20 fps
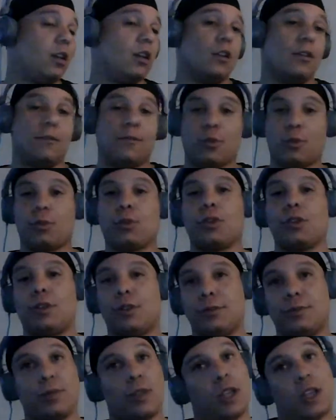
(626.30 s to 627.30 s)
For
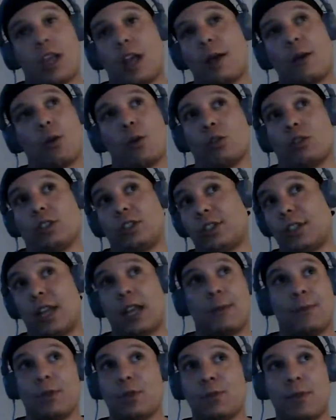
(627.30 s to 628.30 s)
real. Or just
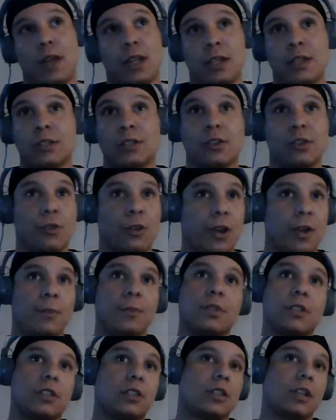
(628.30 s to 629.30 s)
tap in my Instagram.
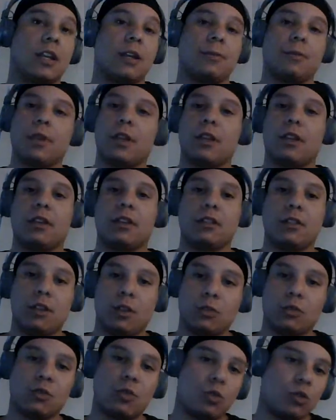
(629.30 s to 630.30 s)
It's the same thing.
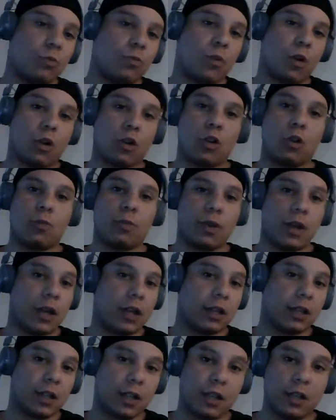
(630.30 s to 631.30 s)

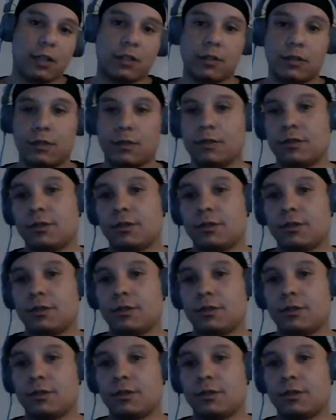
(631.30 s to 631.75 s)
AdultSchoolWithMarcoPodcast.